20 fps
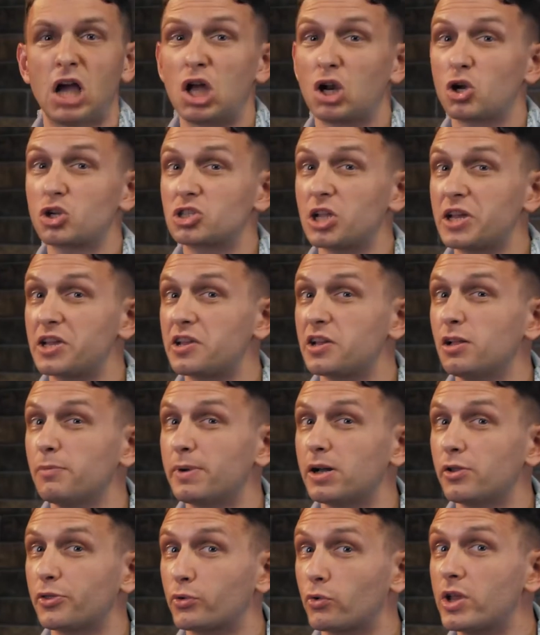Looks like Kil
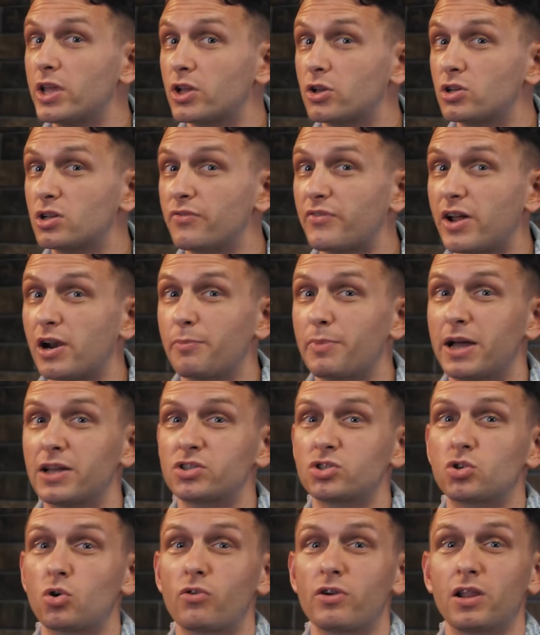Bill 3 could develop that
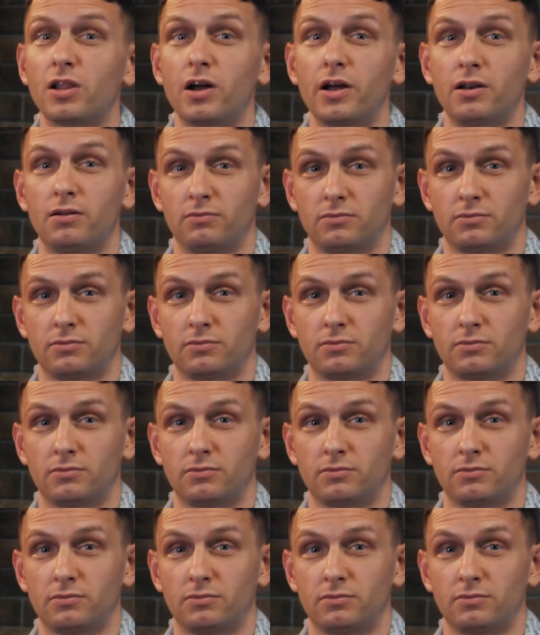storyline.